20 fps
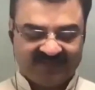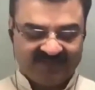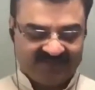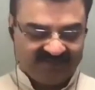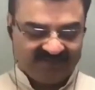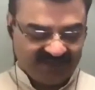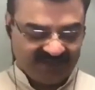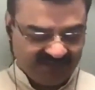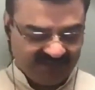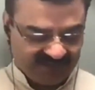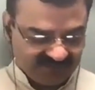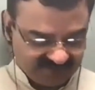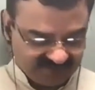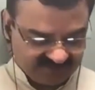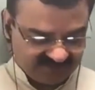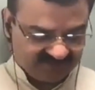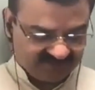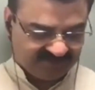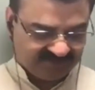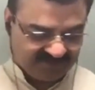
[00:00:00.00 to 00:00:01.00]
Very nice.
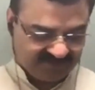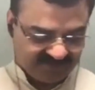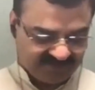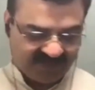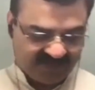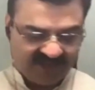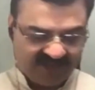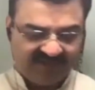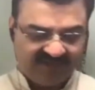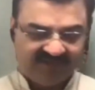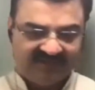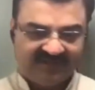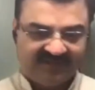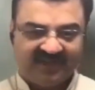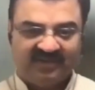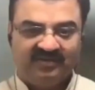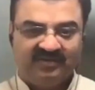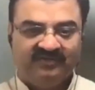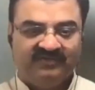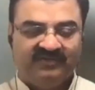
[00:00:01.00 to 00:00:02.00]
Thank you.
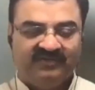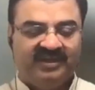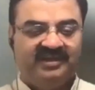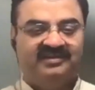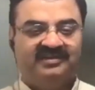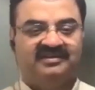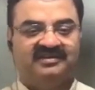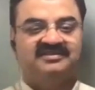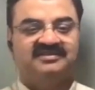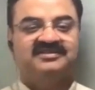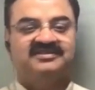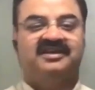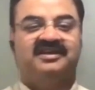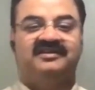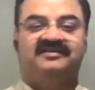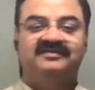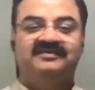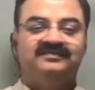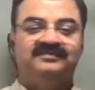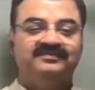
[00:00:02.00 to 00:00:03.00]
Very interesting.
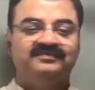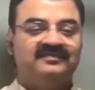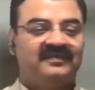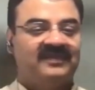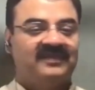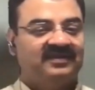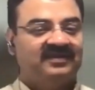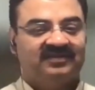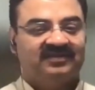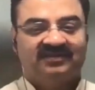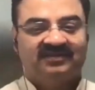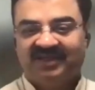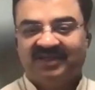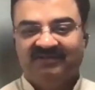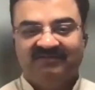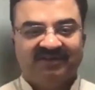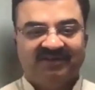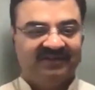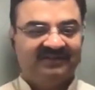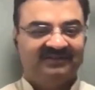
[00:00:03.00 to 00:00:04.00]
So
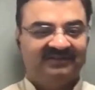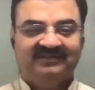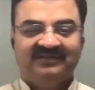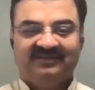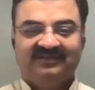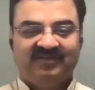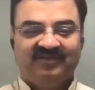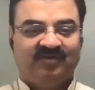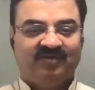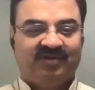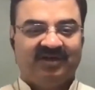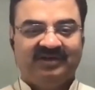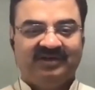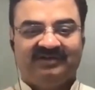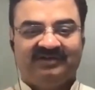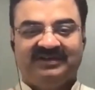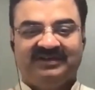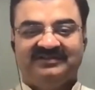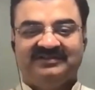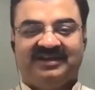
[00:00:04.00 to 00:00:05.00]
anyone, if you want to
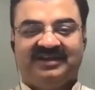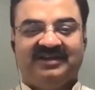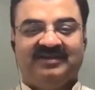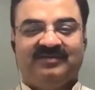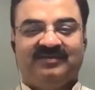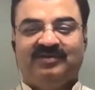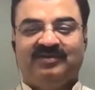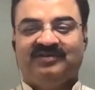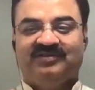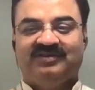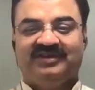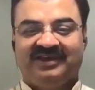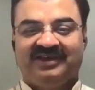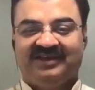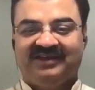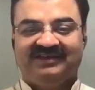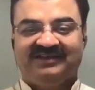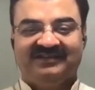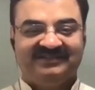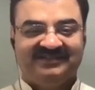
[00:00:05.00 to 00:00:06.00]
understand about
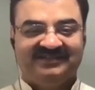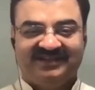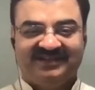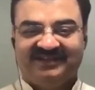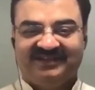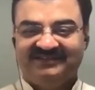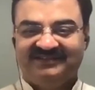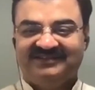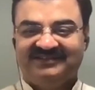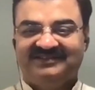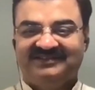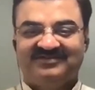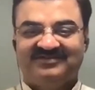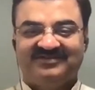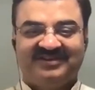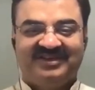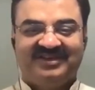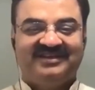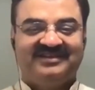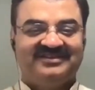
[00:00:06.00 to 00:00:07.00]
OKRs, yes,
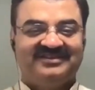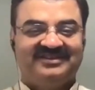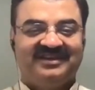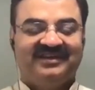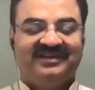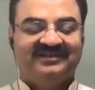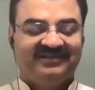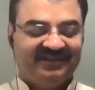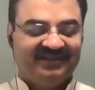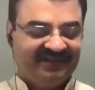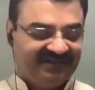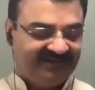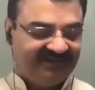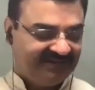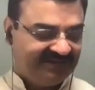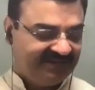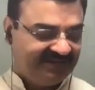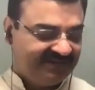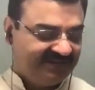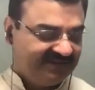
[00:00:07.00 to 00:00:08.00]
Shreekrishna is here.
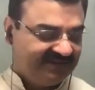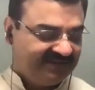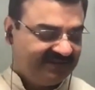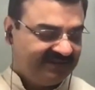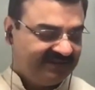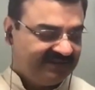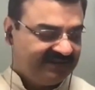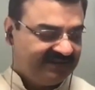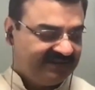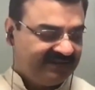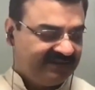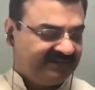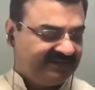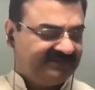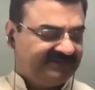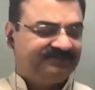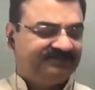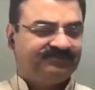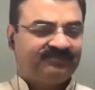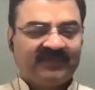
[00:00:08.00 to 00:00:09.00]

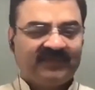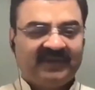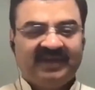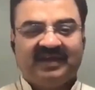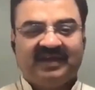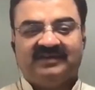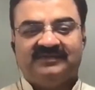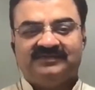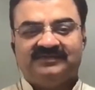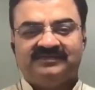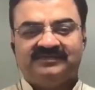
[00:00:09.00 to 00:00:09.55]
Yeah.